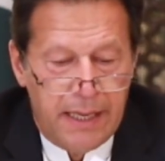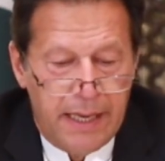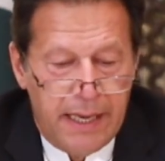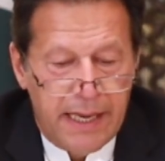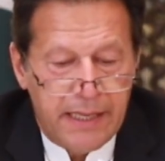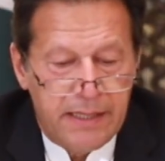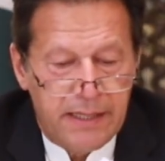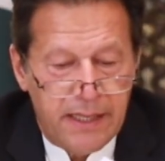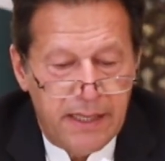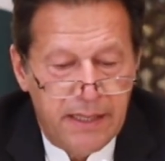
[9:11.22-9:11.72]

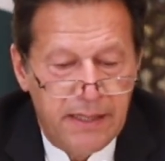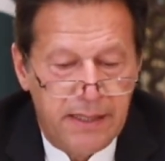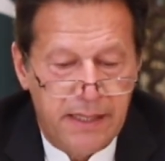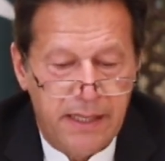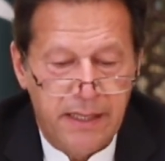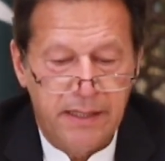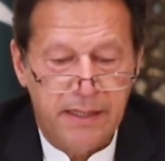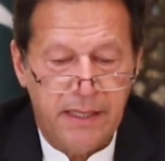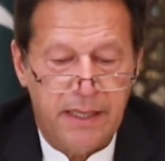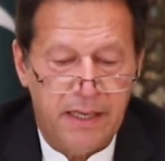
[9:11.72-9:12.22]

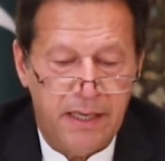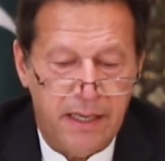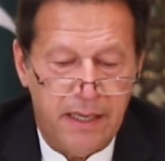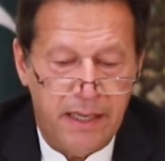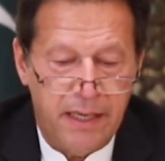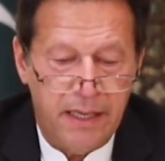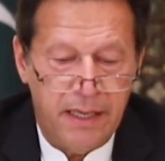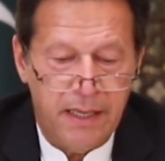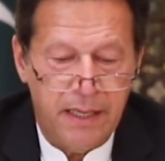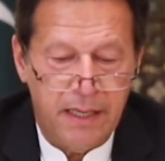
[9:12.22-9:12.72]
Excellencies,
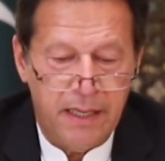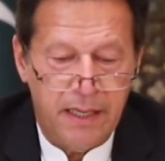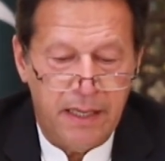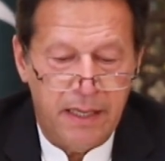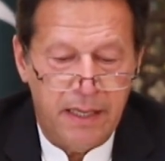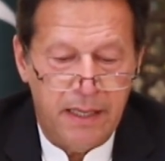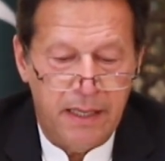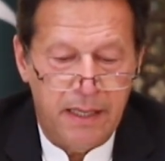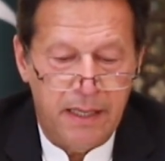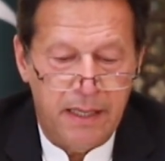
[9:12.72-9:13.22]
in
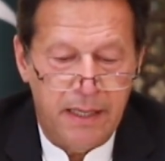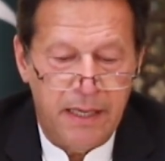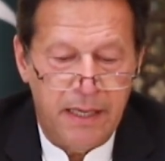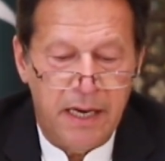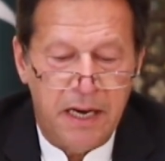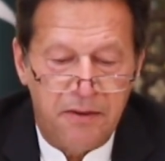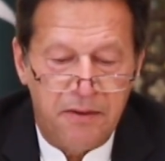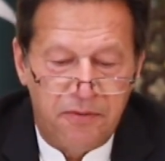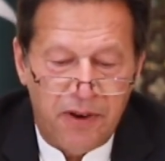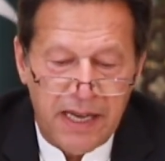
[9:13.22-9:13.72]

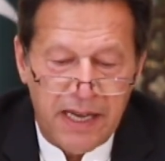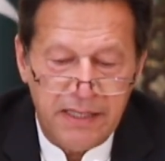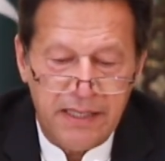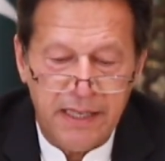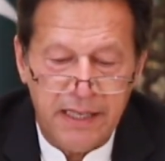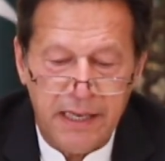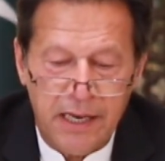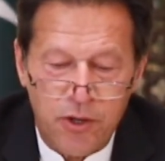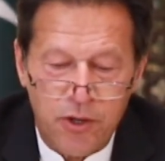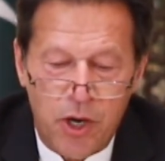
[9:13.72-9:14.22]

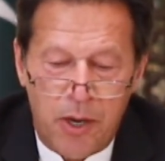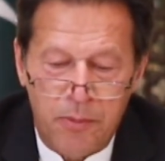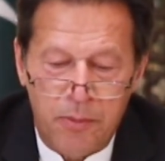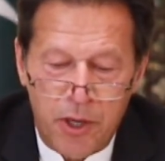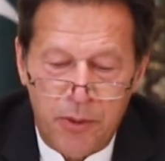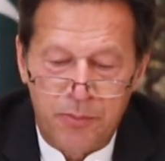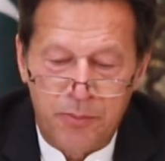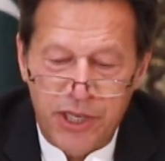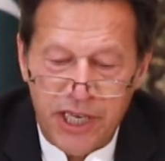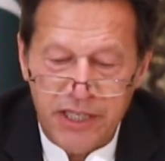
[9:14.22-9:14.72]
advancing our common
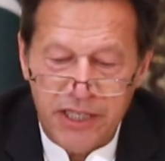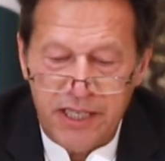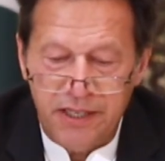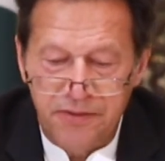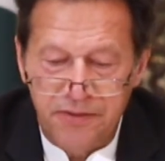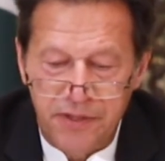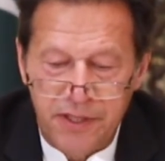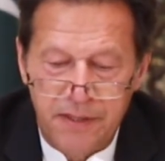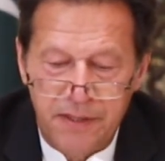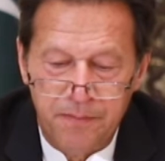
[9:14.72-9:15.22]

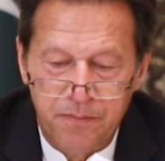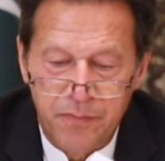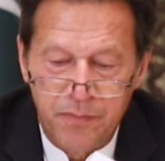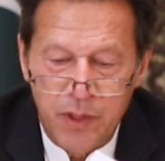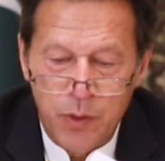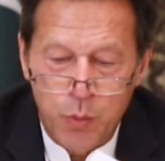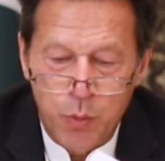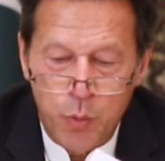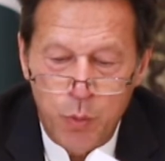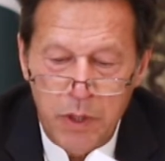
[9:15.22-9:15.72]
objectives,
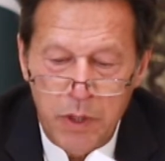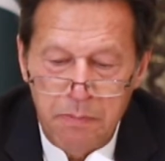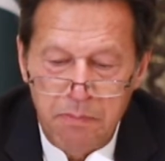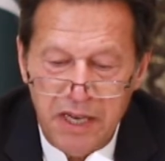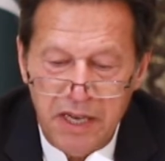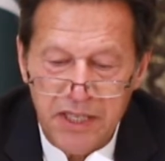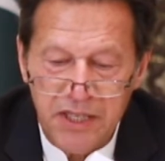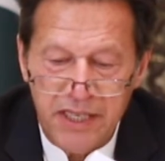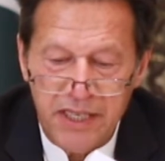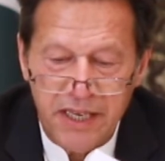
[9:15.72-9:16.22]
we
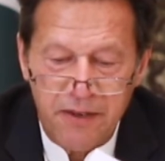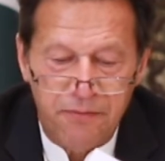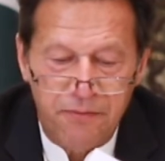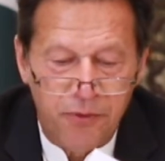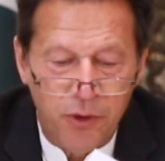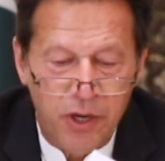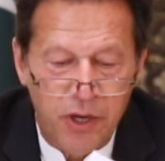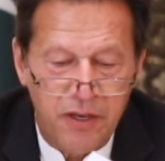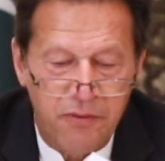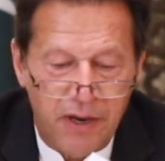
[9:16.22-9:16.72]
must take
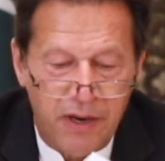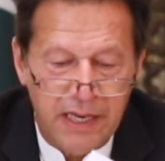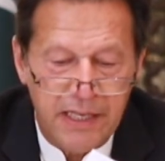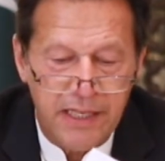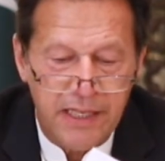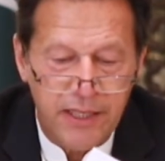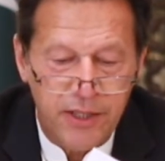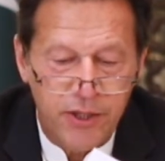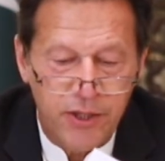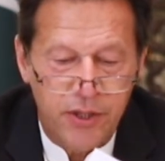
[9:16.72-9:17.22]
full
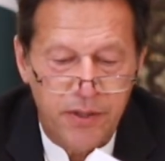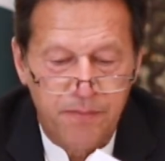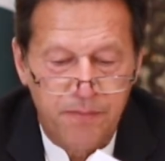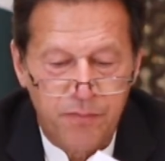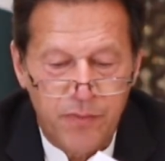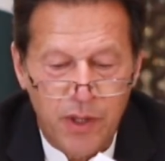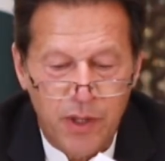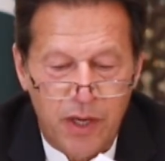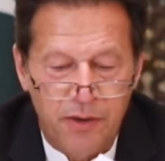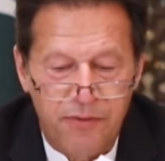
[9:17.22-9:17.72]
advantage
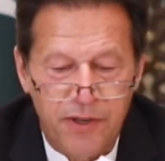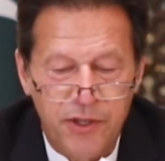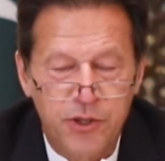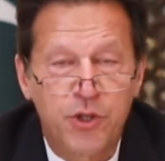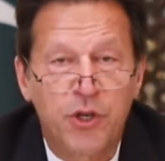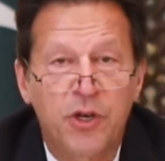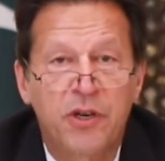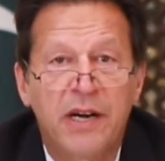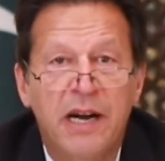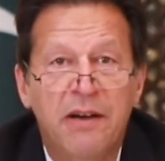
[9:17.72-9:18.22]
of our
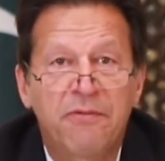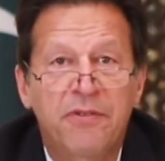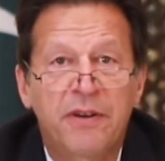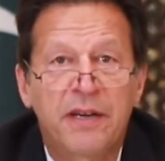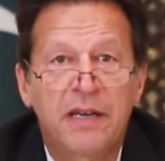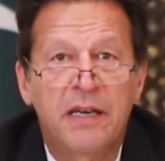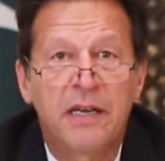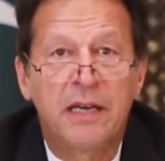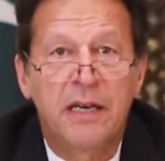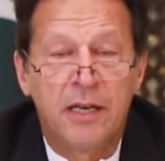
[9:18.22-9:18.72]

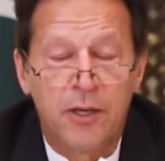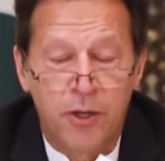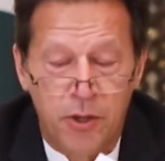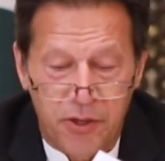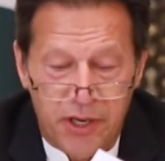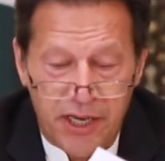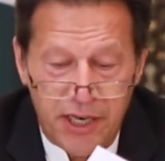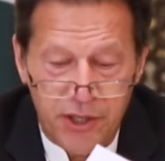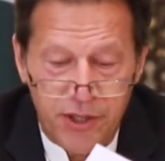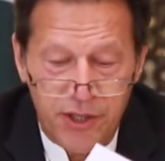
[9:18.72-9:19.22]
geographical
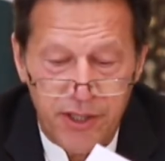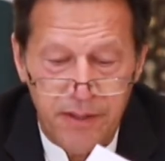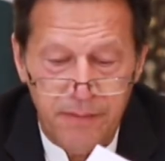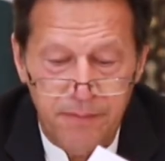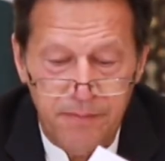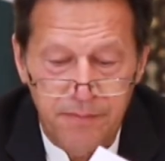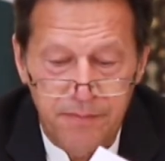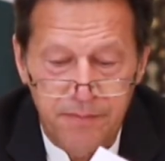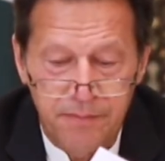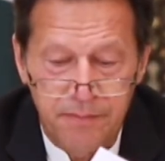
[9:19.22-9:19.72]

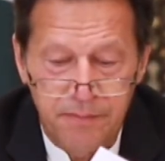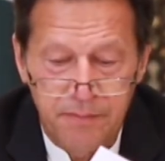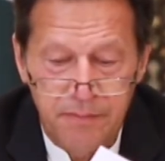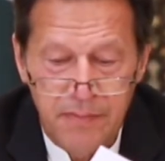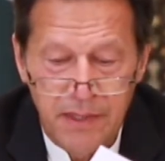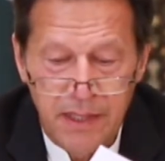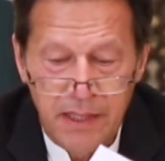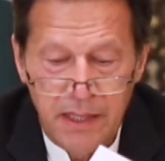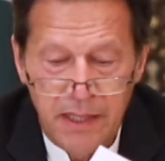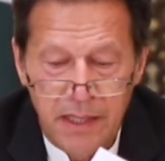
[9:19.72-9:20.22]
location,
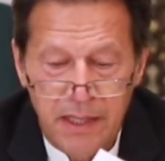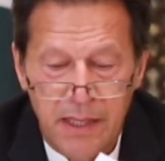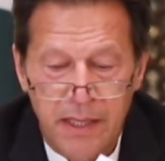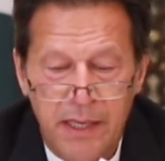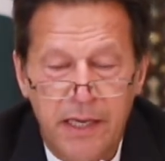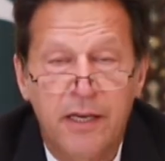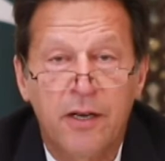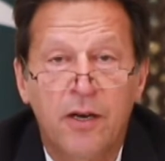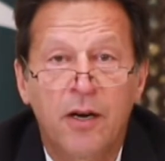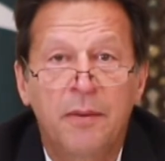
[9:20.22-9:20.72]

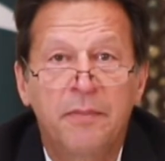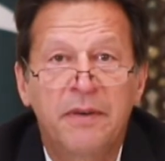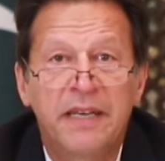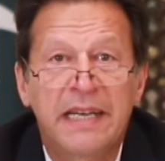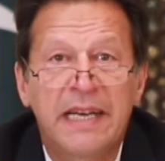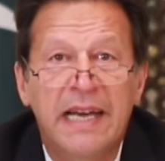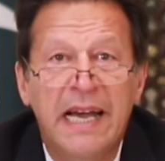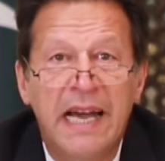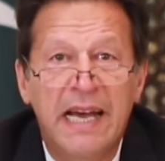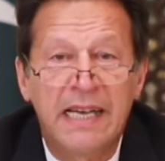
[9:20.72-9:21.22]

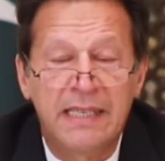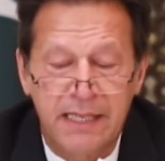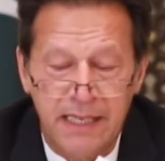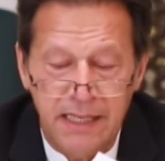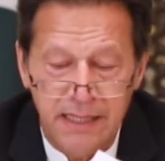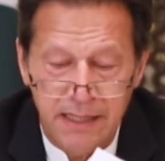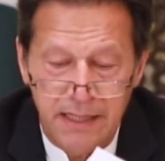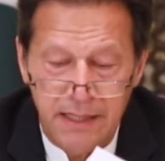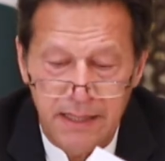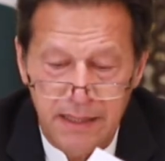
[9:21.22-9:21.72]
economic
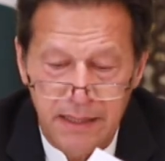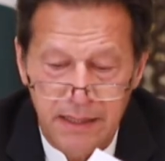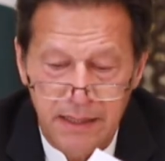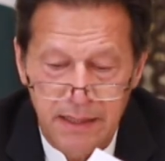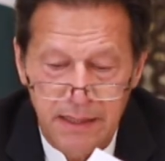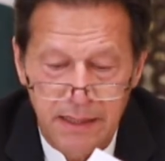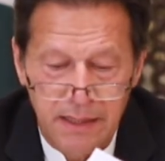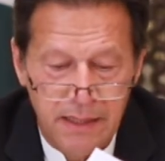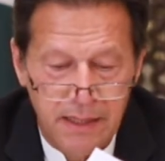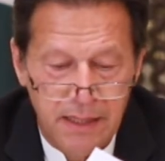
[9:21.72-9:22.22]
assets,
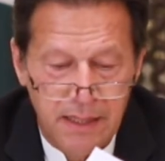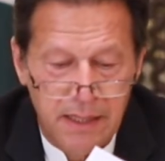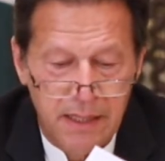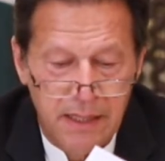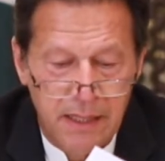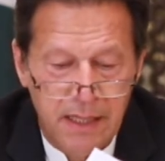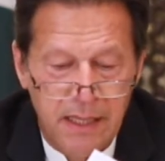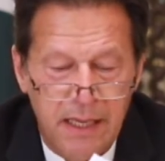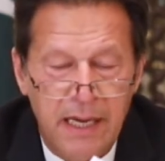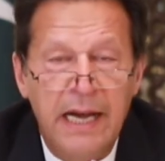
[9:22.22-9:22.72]

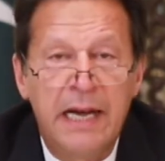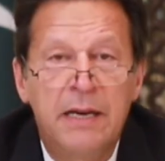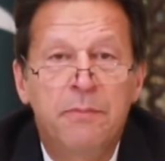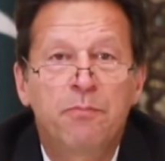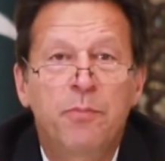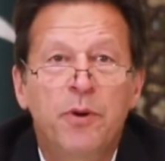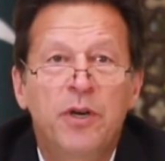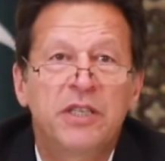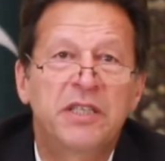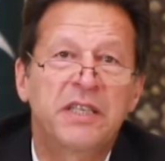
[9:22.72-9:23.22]

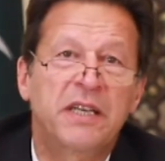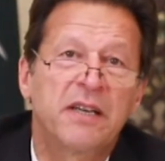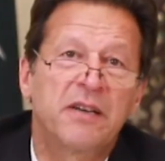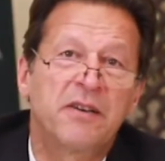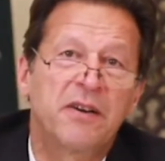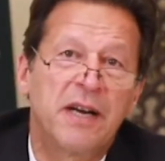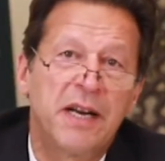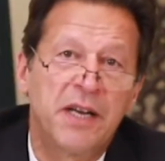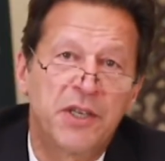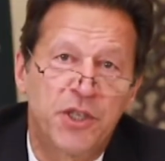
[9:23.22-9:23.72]
and political
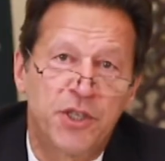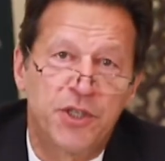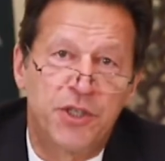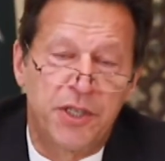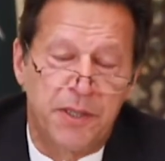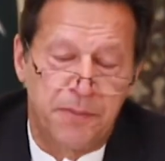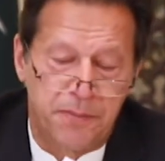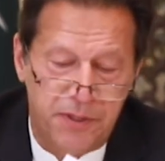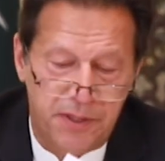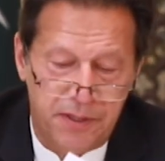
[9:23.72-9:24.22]

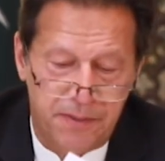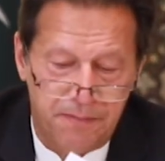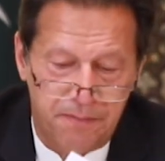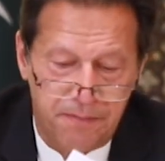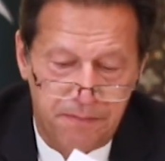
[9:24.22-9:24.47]
relationships.